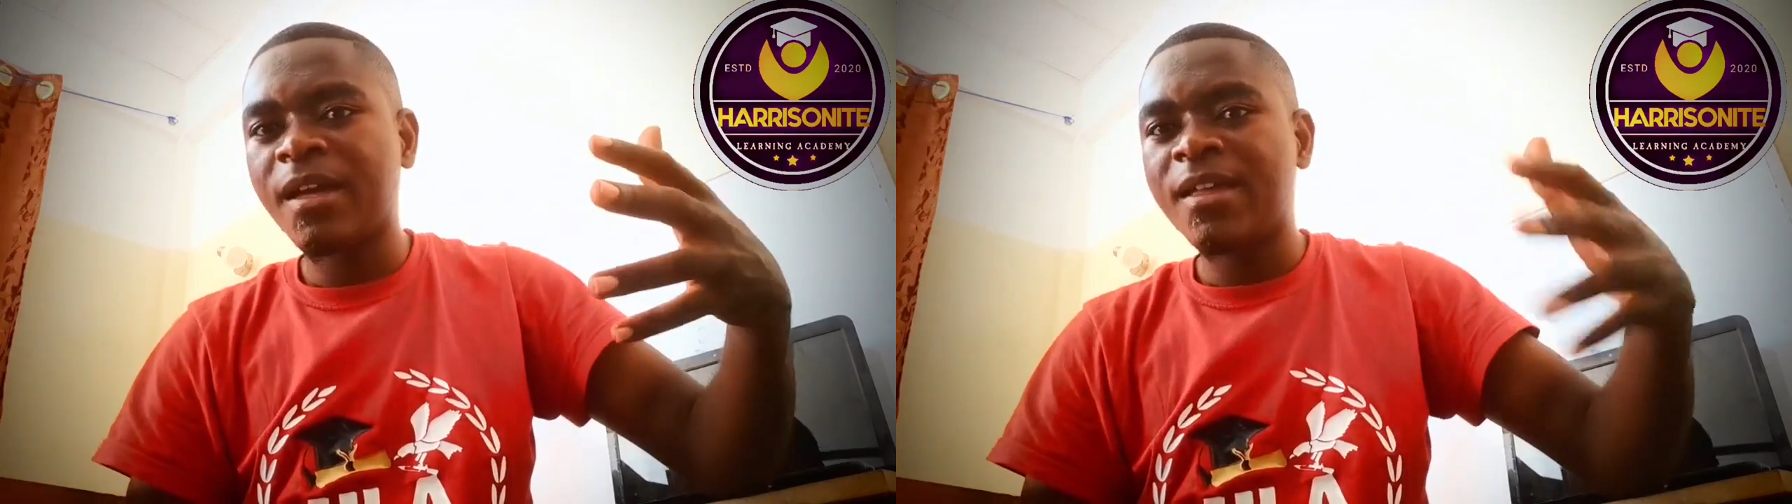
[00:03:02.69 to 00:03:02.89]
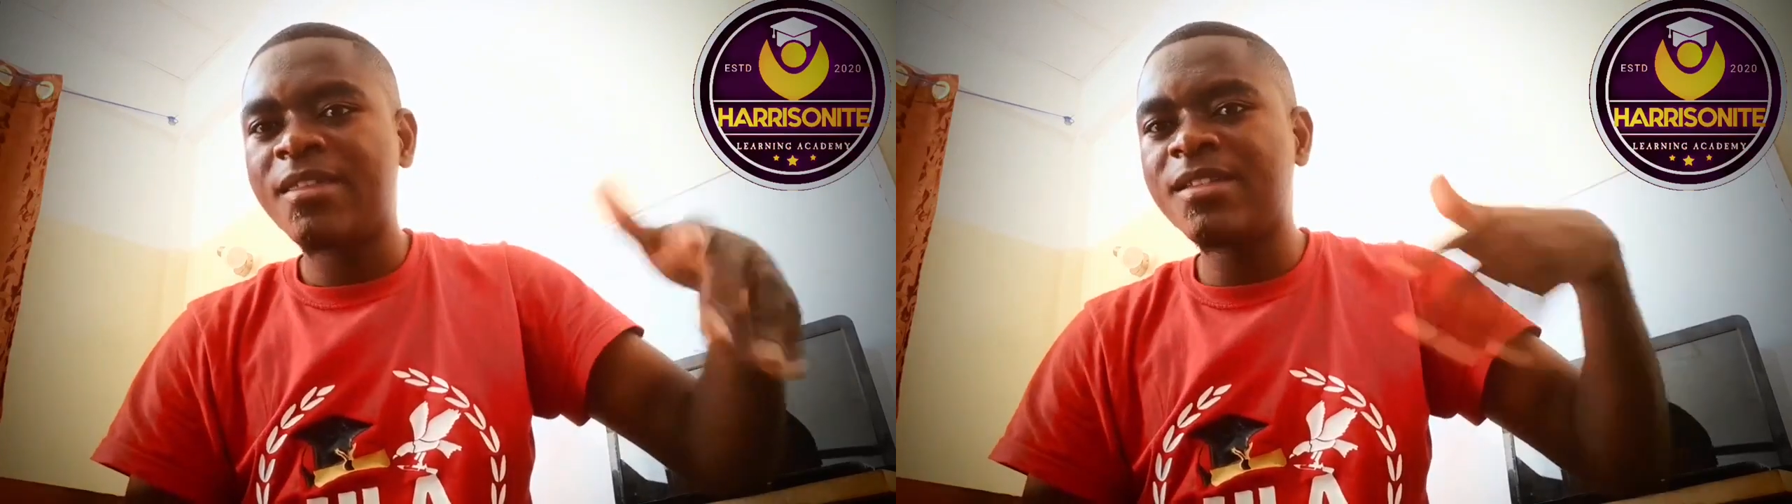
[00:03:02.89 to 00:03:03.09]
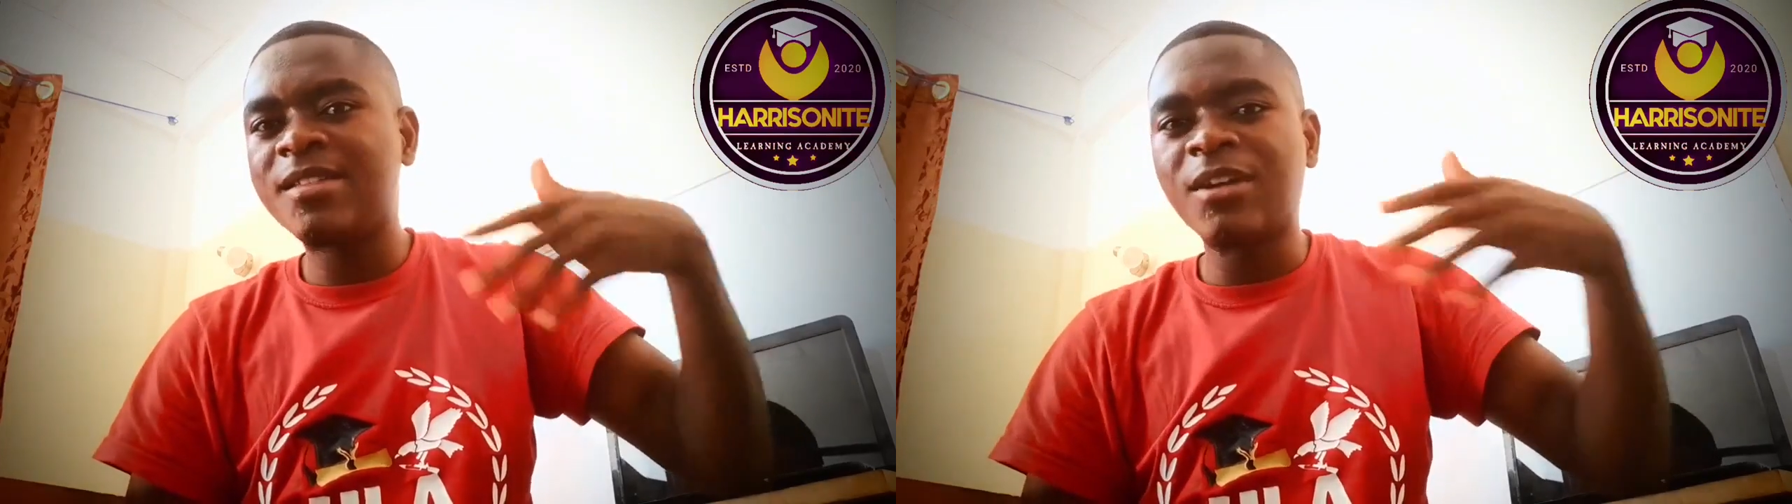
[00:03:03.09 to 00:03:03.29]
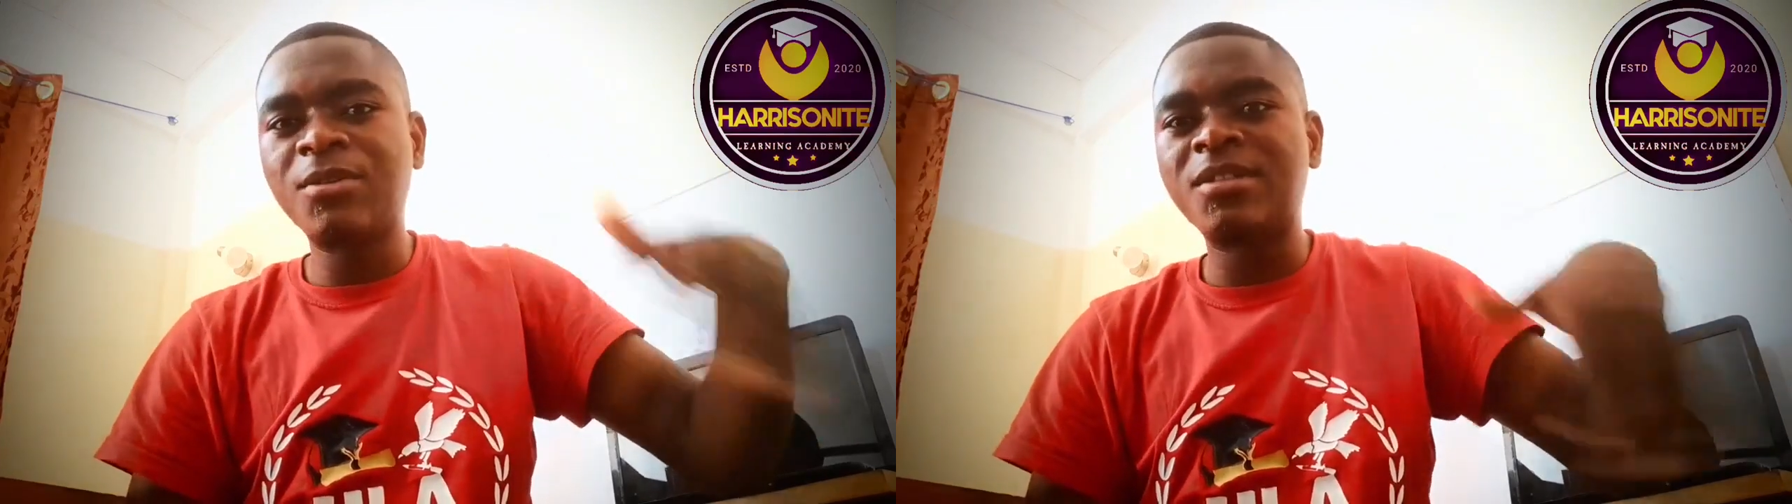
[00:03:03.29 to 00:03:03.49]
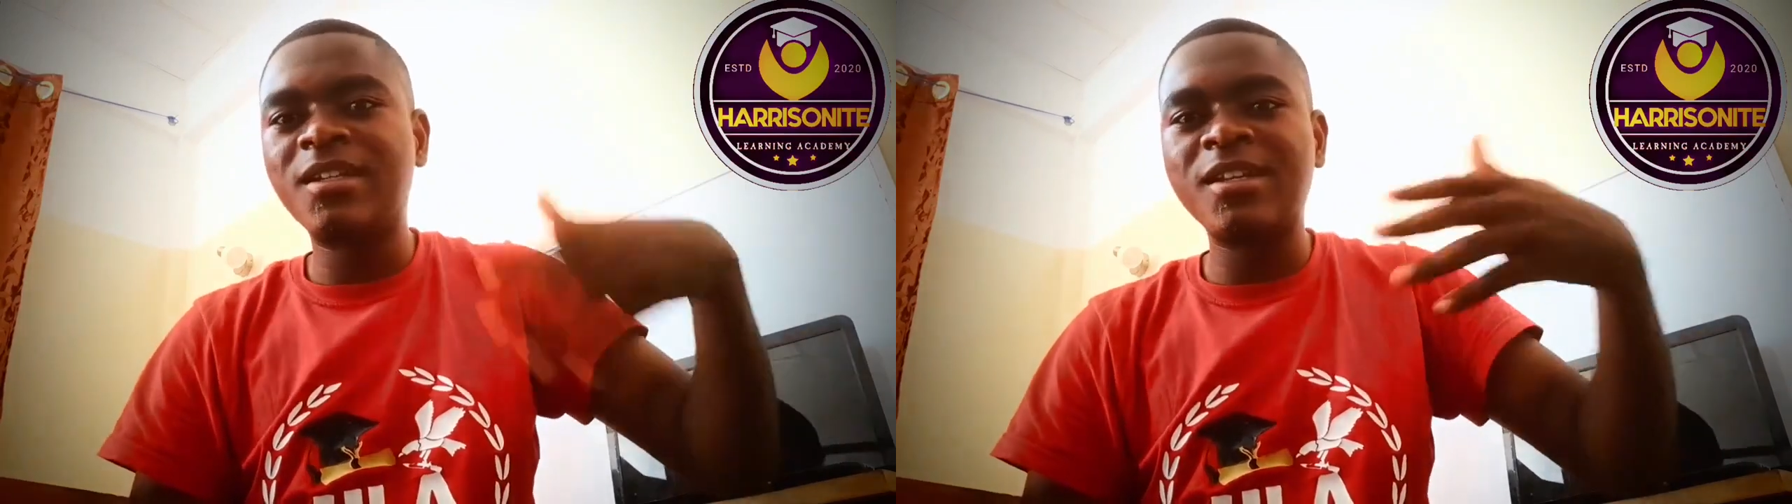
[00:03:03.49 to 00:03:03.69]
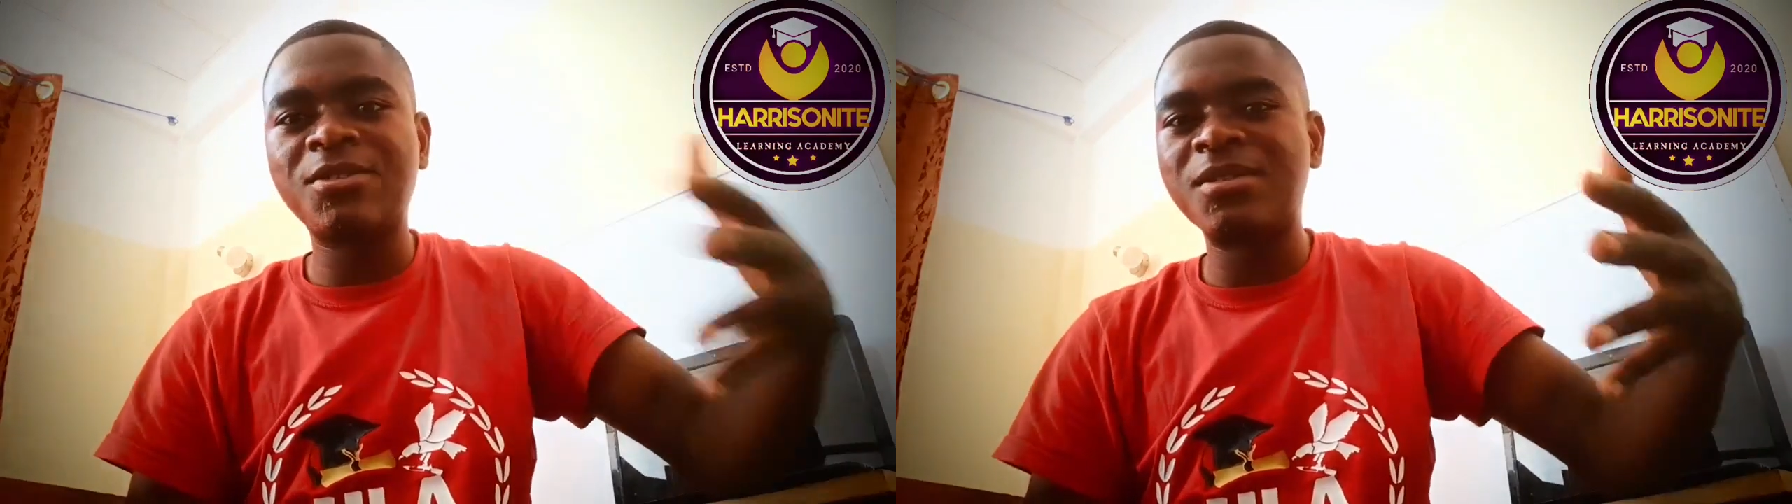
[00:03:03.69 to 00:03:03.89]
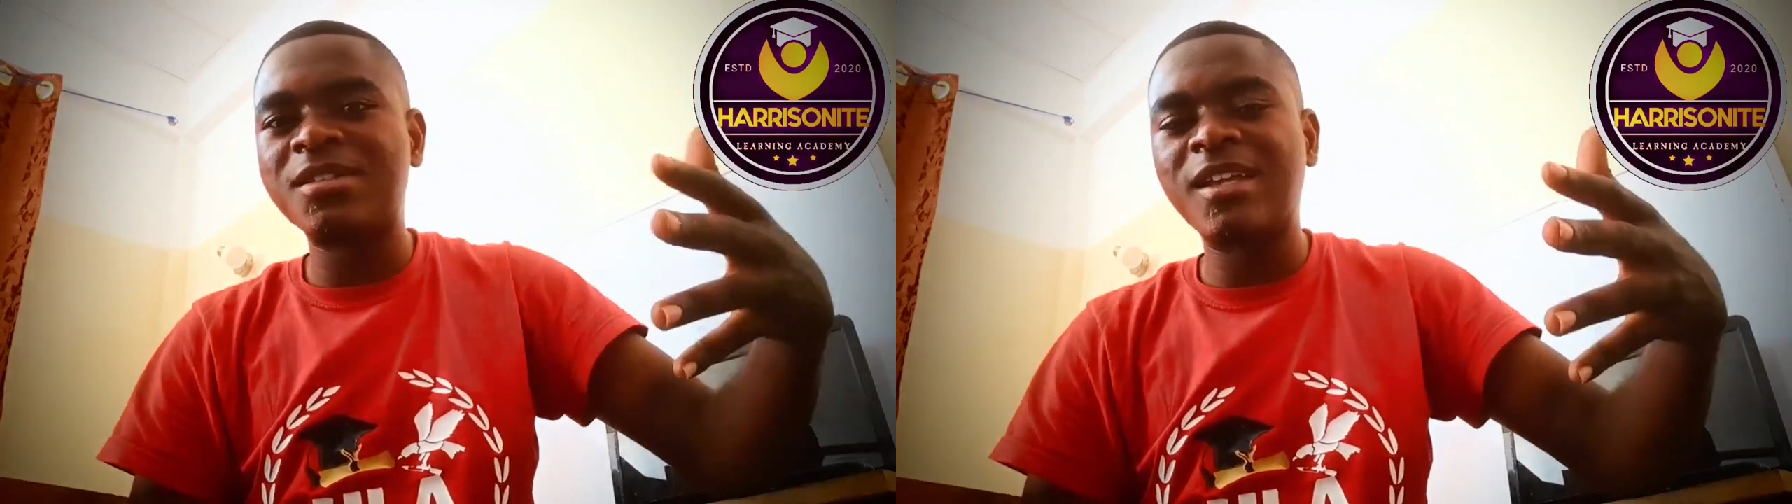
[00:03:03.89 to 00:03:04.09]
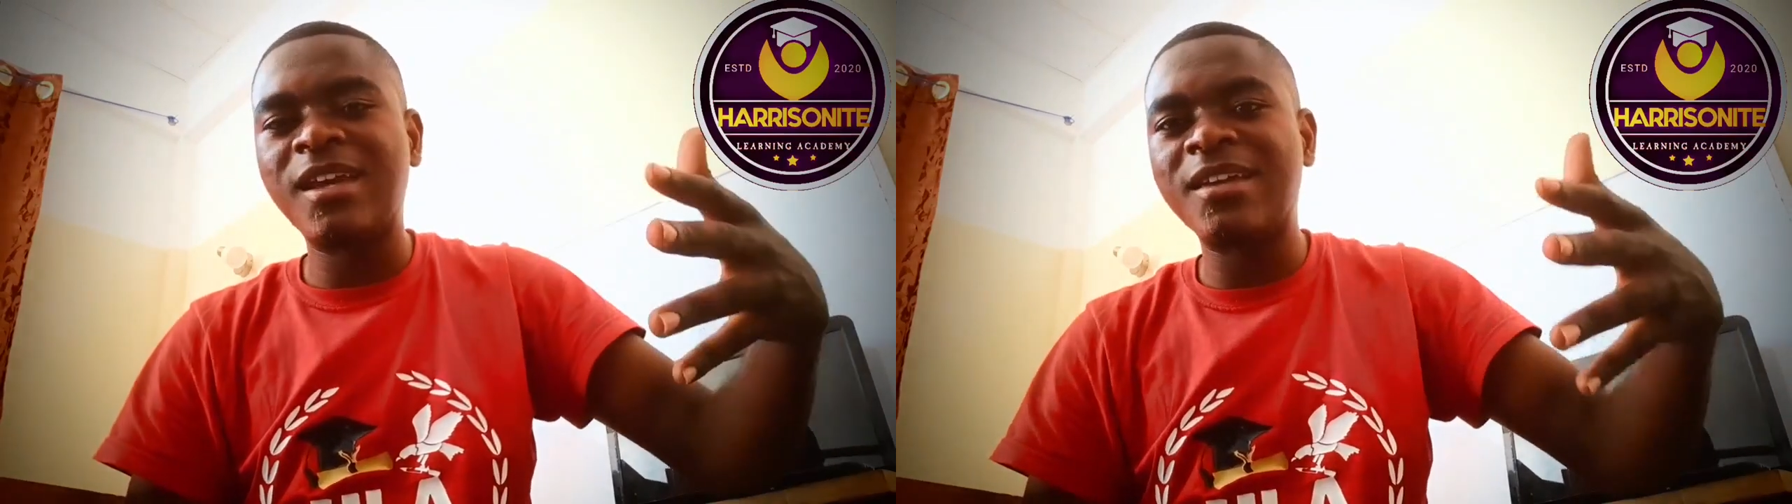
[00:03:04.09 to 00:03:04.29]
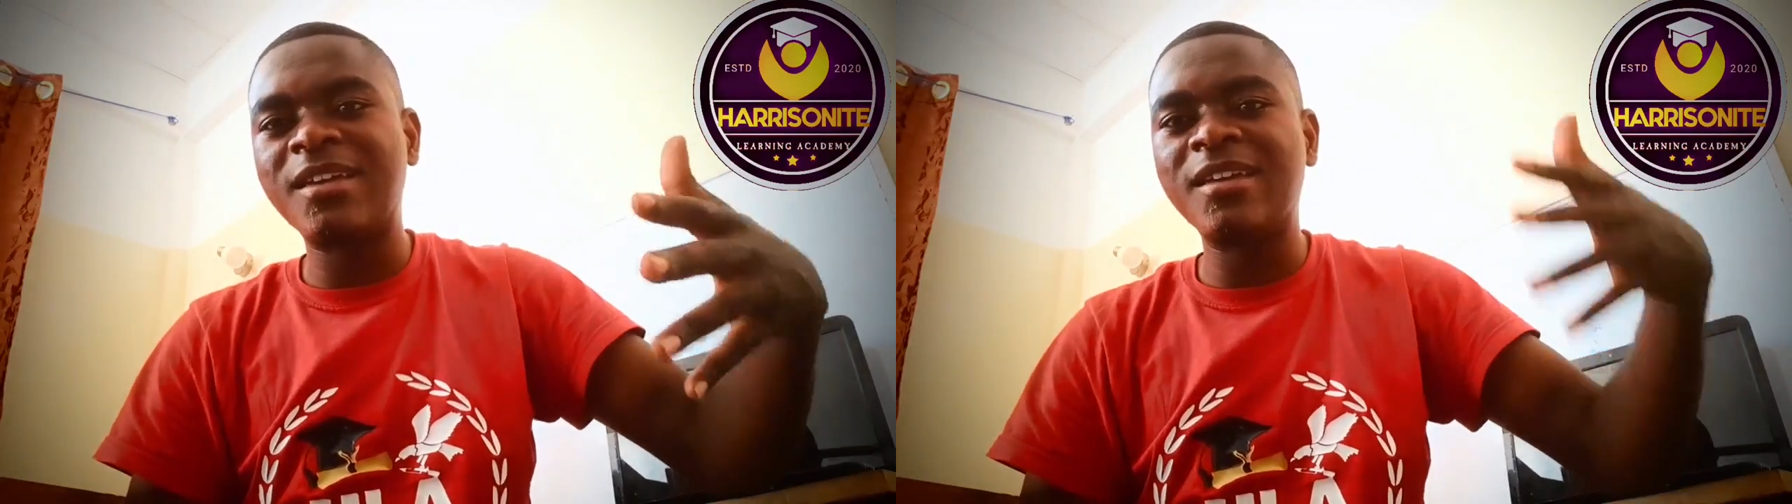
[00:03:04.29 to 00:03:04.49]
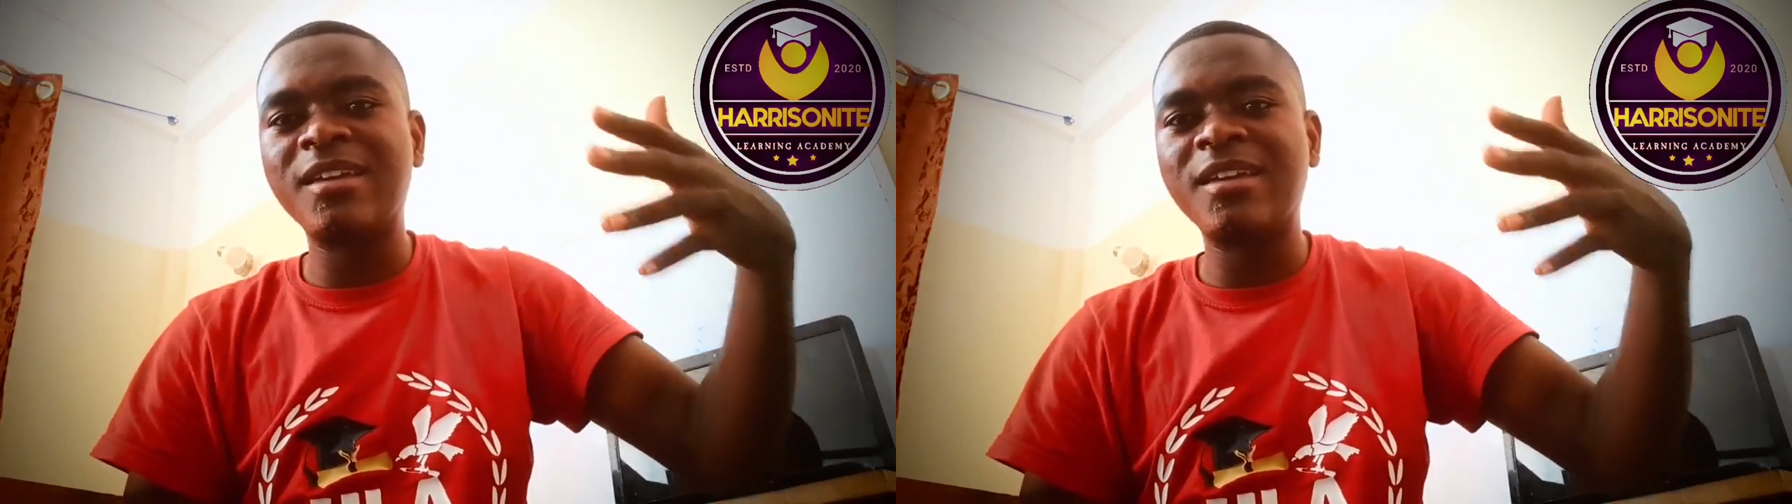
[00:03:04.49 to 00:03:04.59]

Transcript: These are not lessons like